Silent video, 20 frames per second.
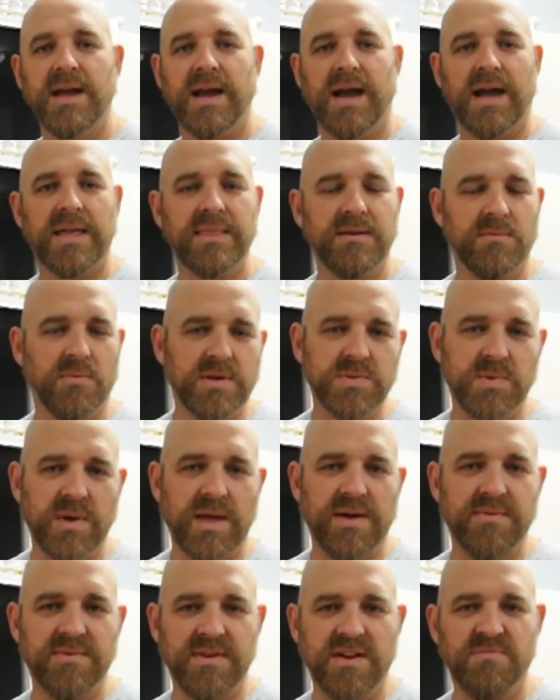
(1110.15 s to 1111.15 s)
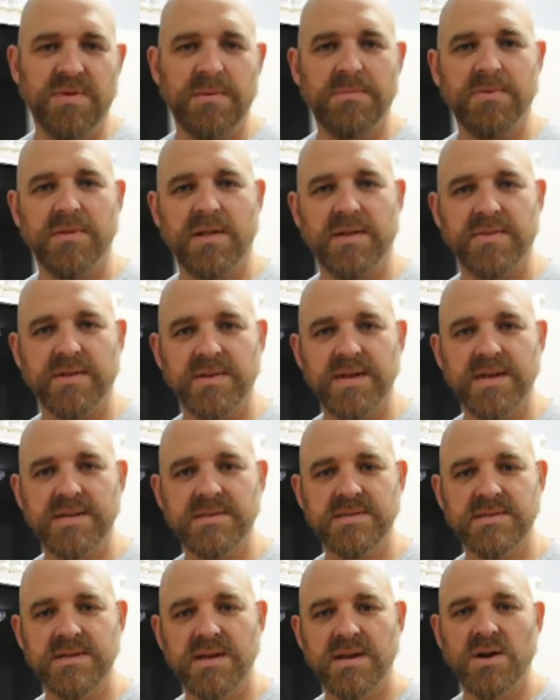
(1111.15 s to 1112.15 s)
And then once we have enough people on the
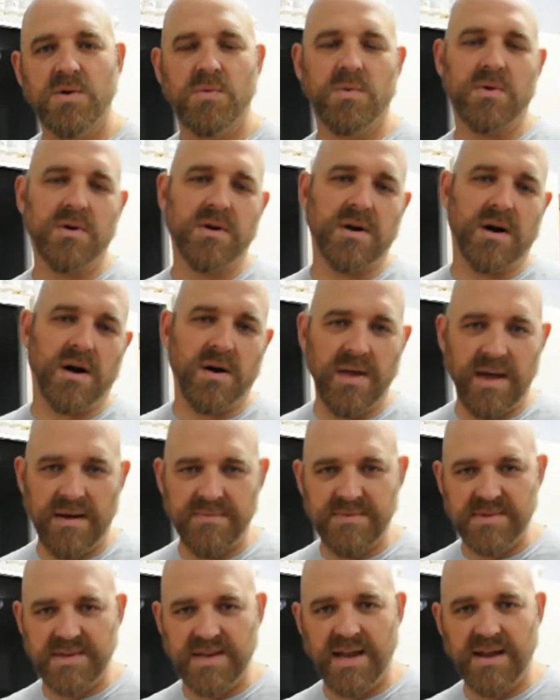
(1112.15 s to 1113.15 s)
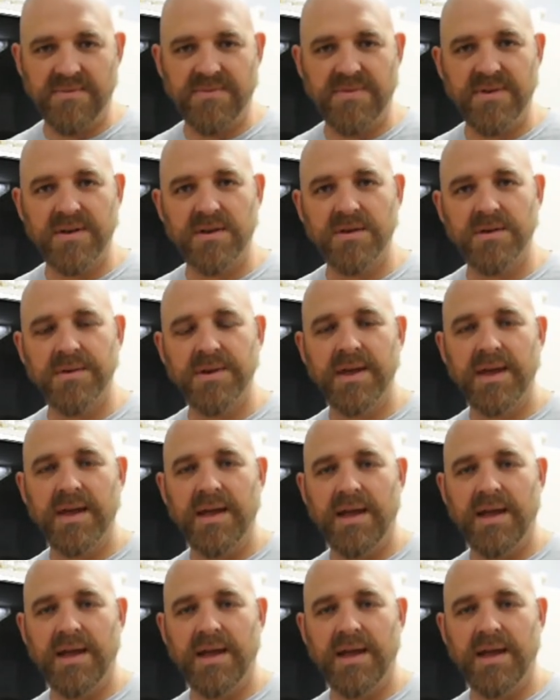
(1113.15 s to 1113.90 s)
list, we'll call, have the tank filled,